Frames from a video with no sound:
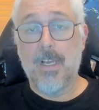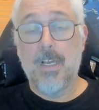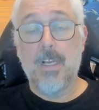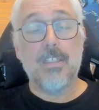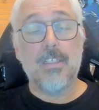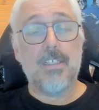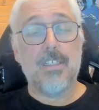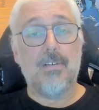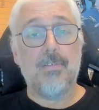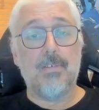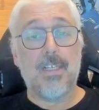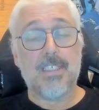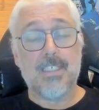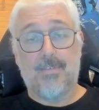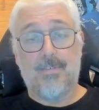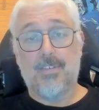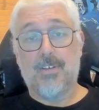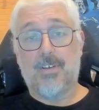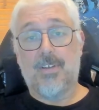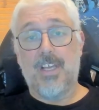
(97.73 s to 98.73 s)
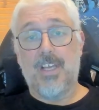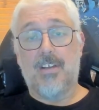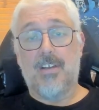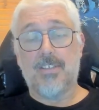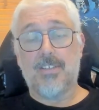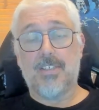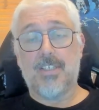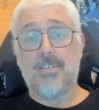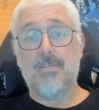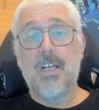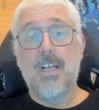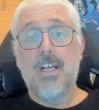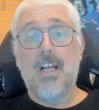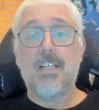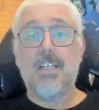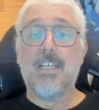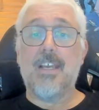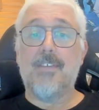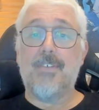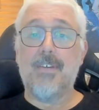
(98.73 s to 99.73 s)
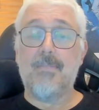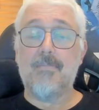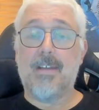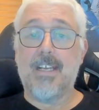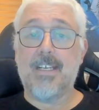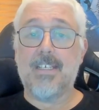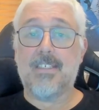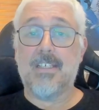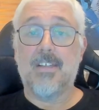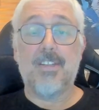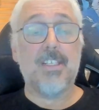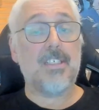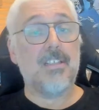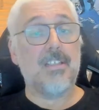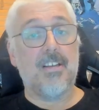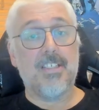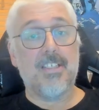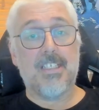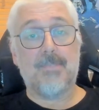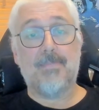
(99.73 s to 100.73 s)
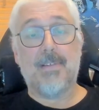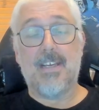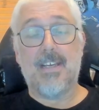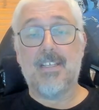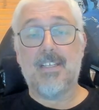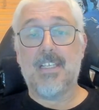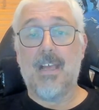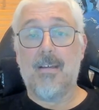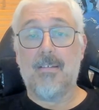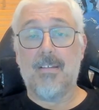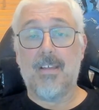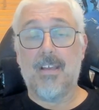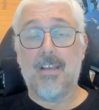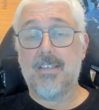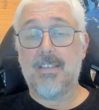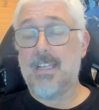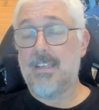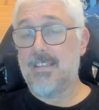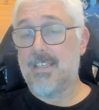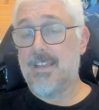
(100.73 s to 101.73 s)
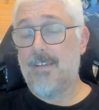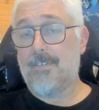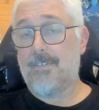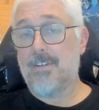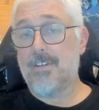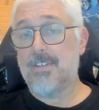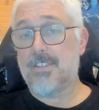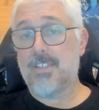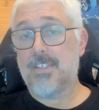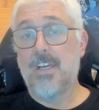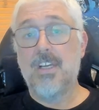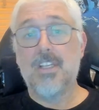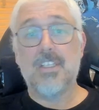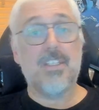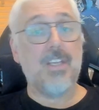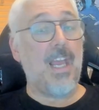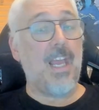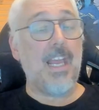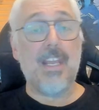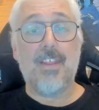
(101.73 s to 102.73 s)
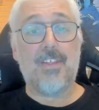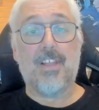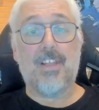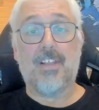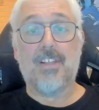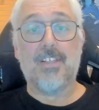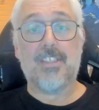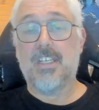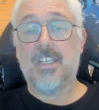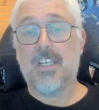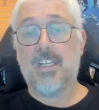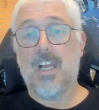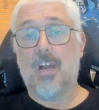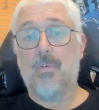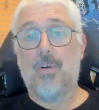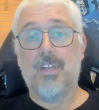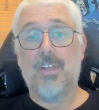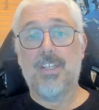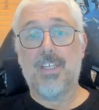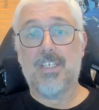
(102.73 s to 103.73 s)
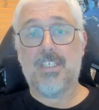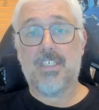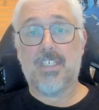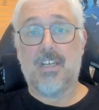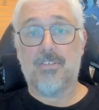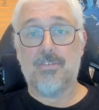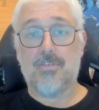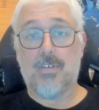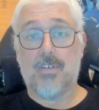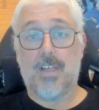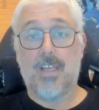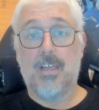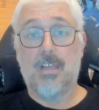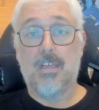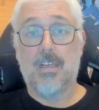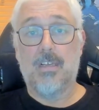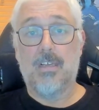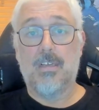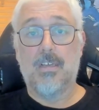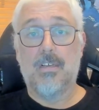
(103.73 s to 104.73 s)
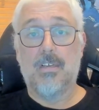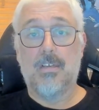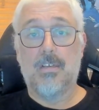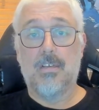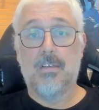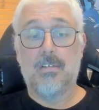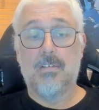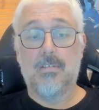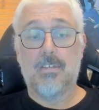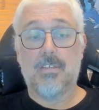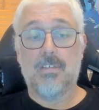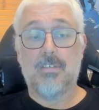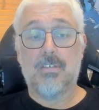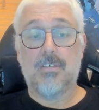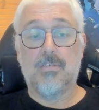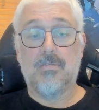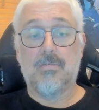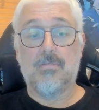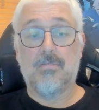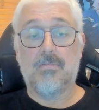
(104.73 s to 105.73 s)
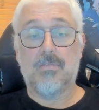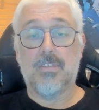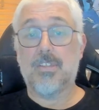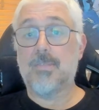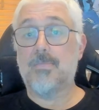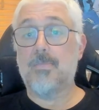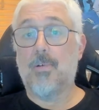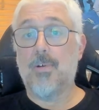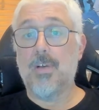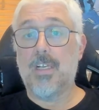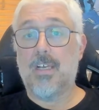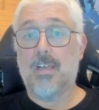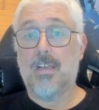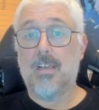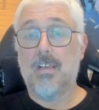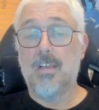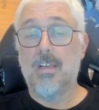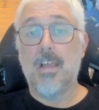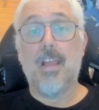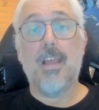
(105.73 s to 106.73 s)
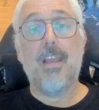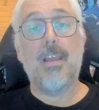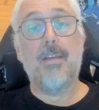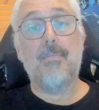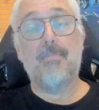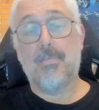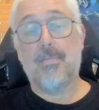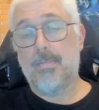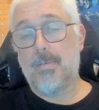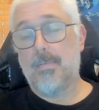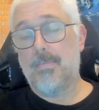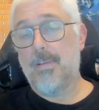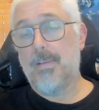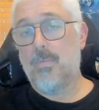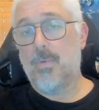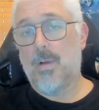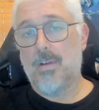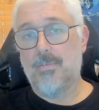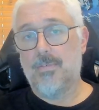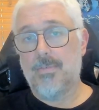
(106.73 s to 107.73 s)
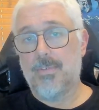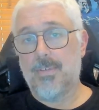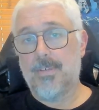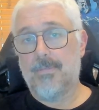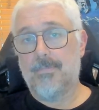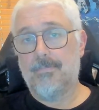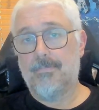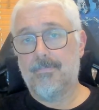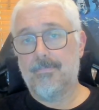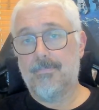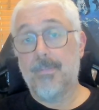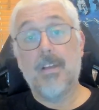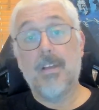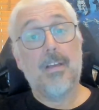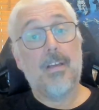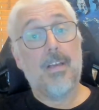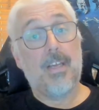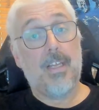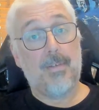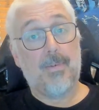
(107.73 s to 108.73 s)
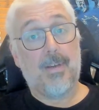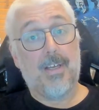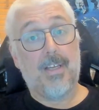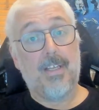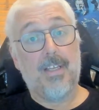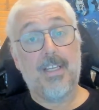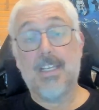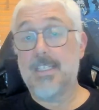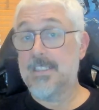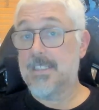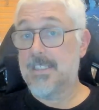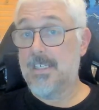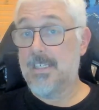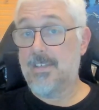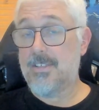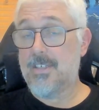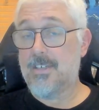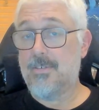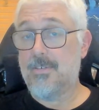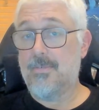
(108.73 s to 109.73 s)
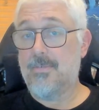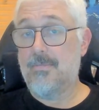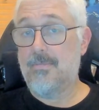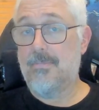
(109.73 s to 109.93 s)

So let's have a look at the article and see if it makes the slightest bit of difference to anything that's going to go on in this country. Spoiler, it probably won't. Anyway, here's the article.